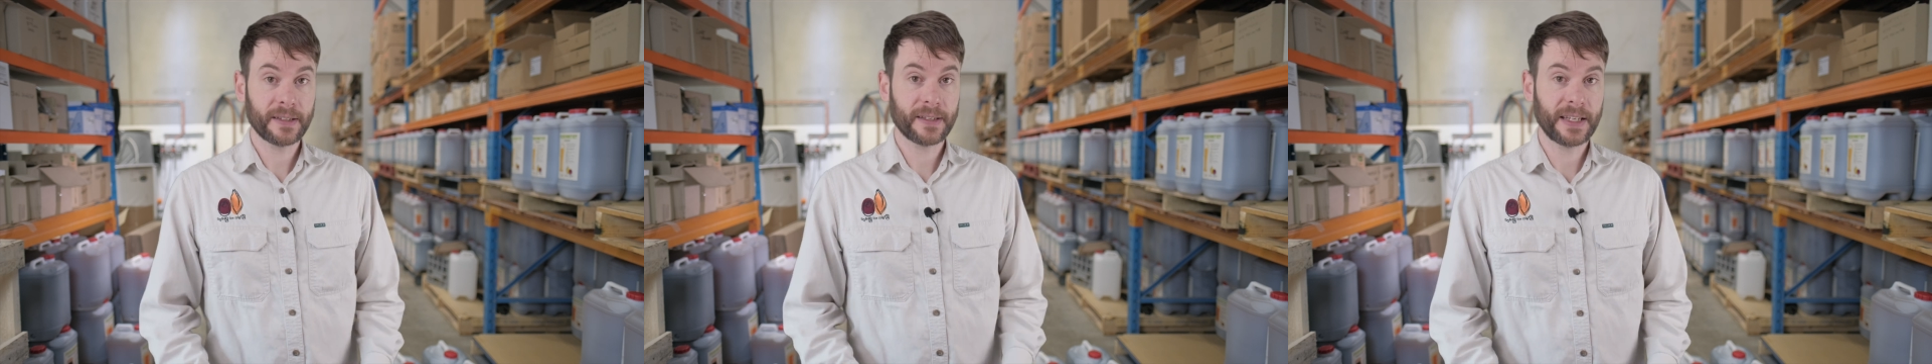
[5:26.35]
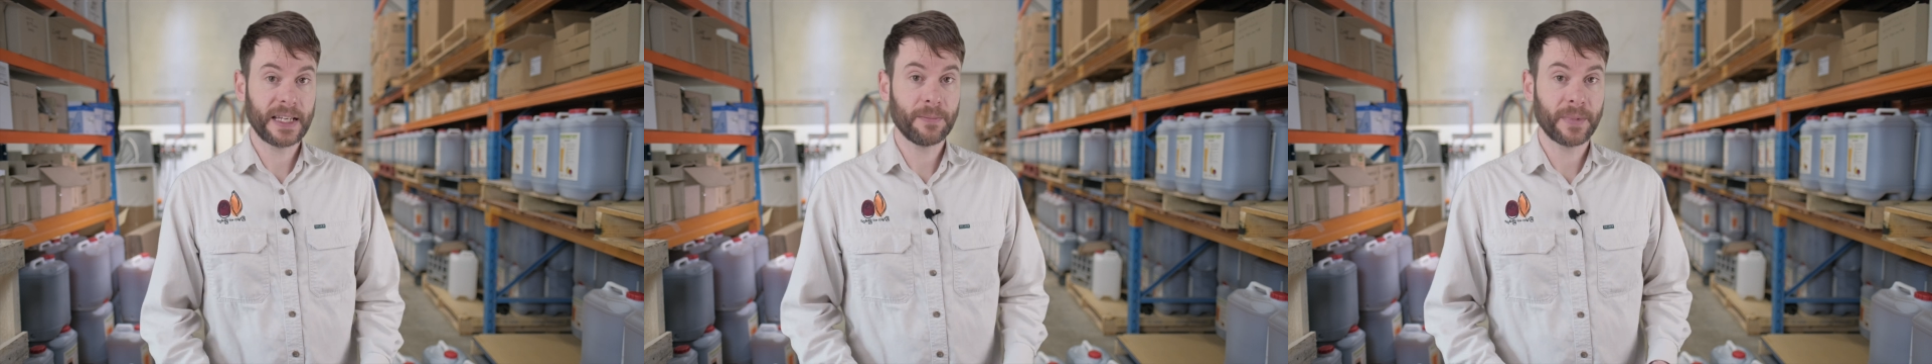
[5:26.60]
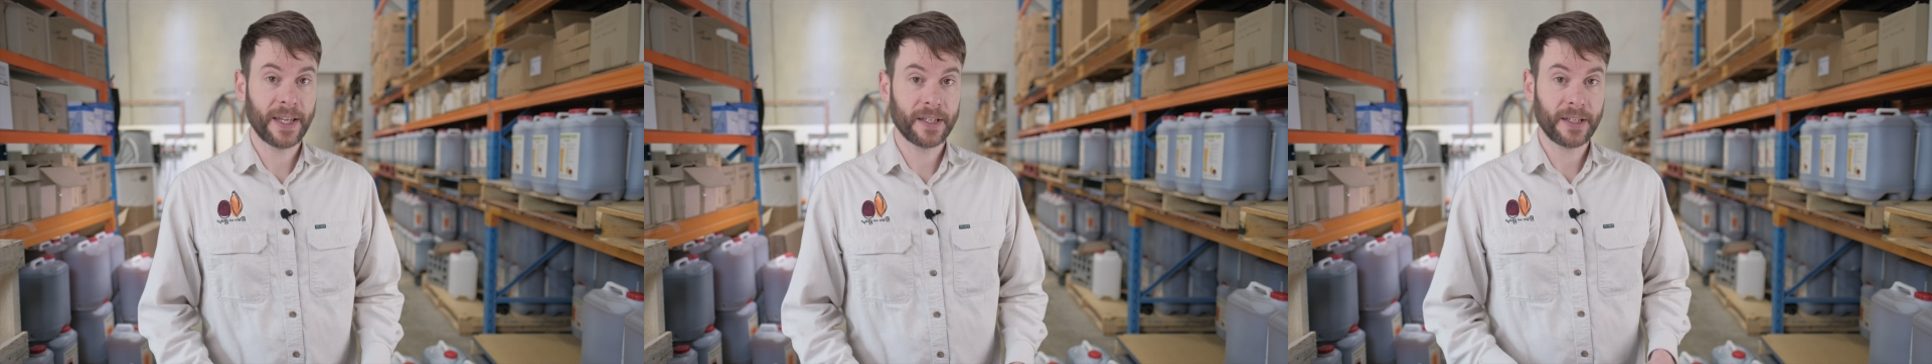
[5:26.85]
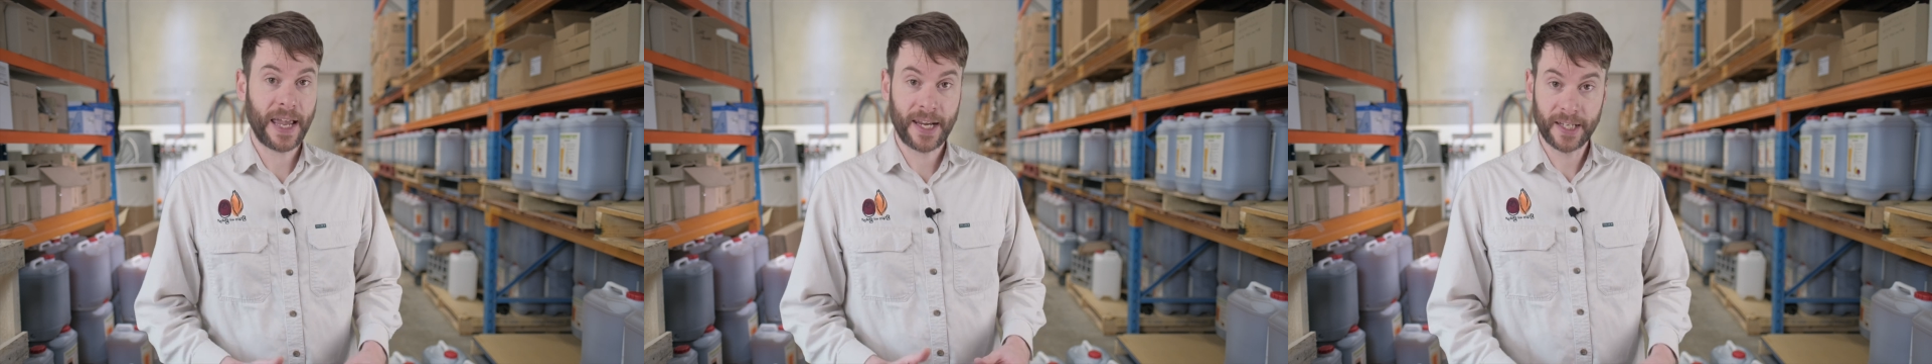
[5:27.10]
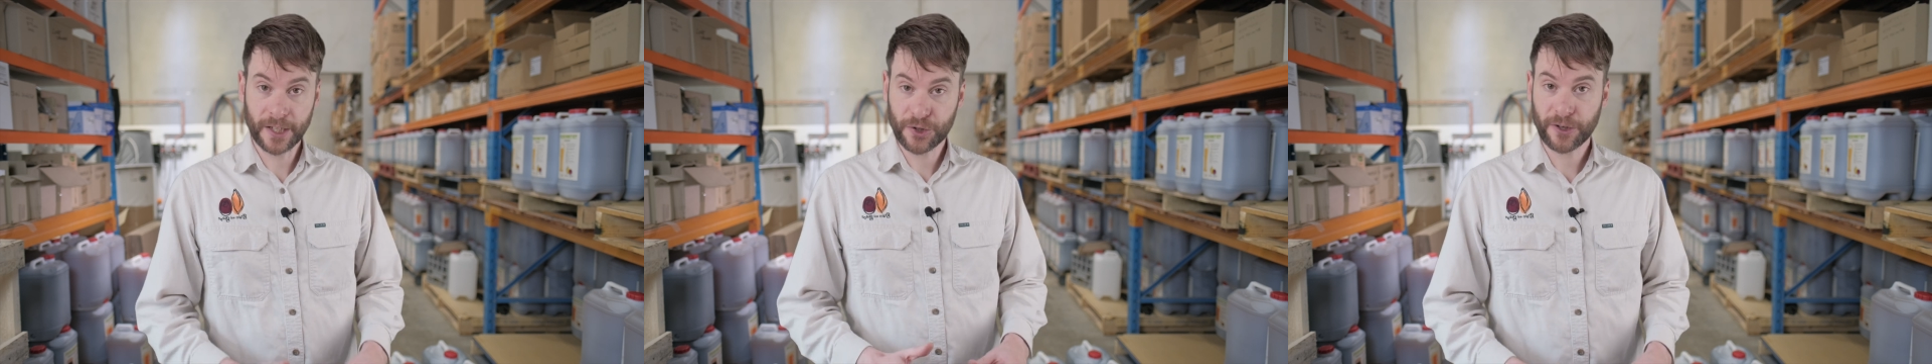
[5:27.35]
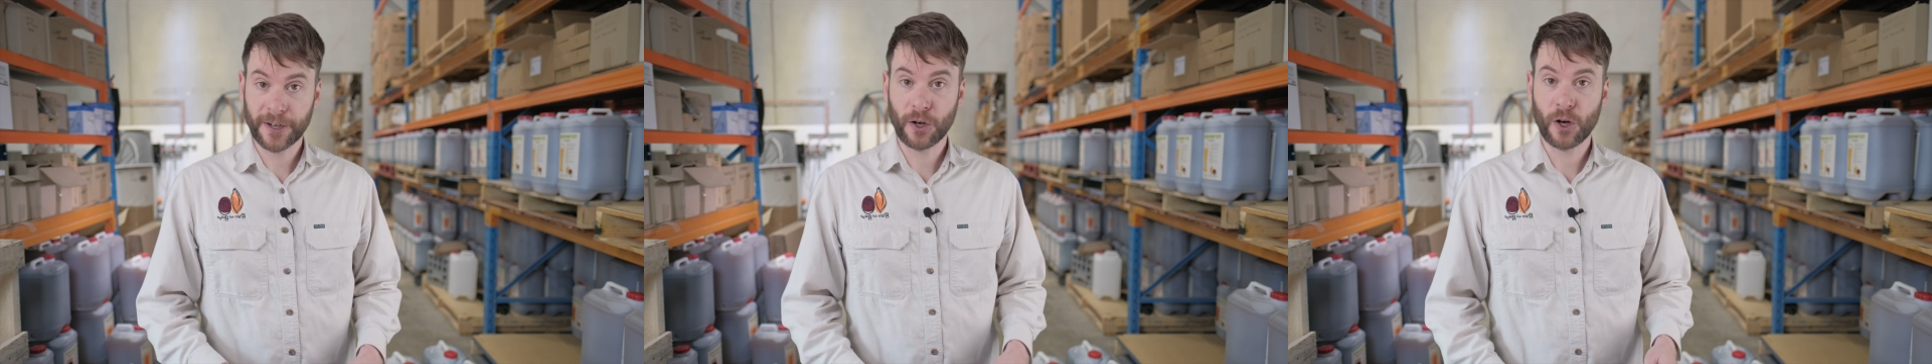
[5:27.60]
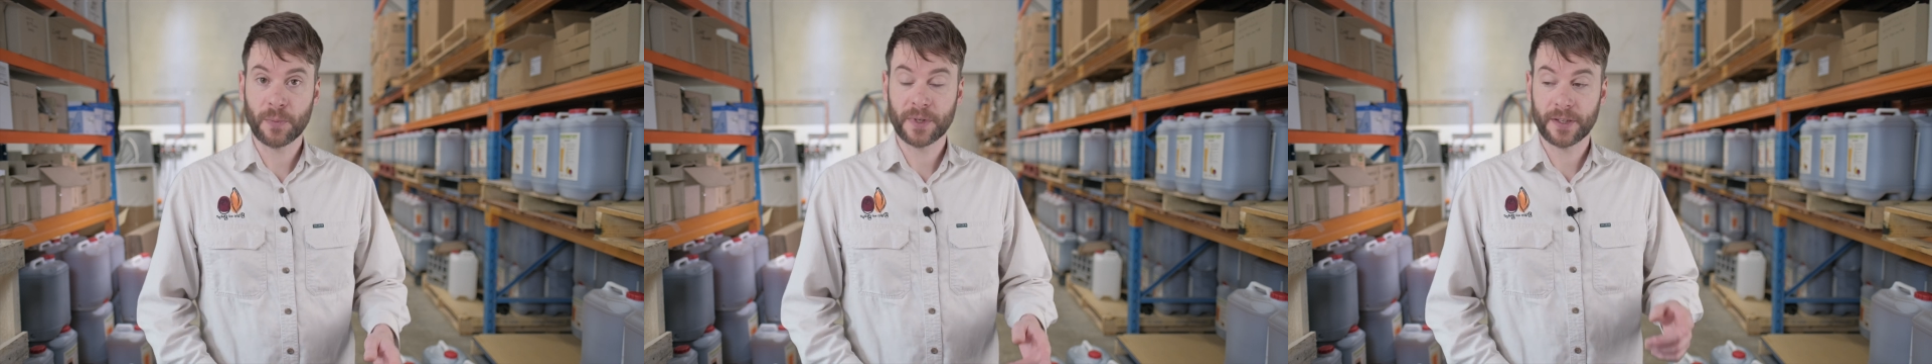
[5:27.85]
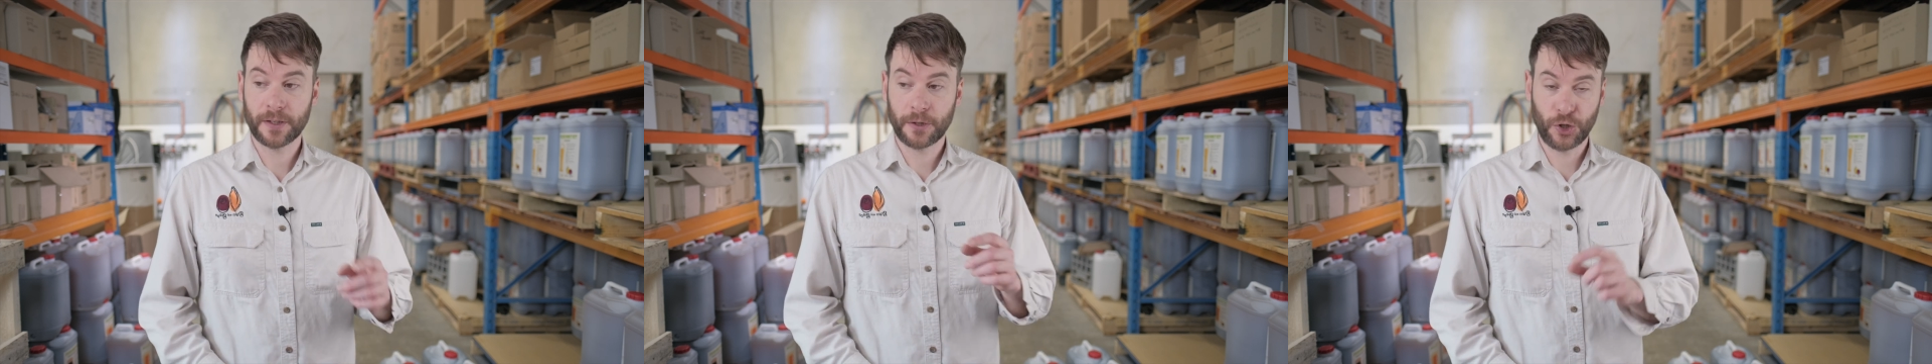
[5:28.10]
seem that adding your dry hops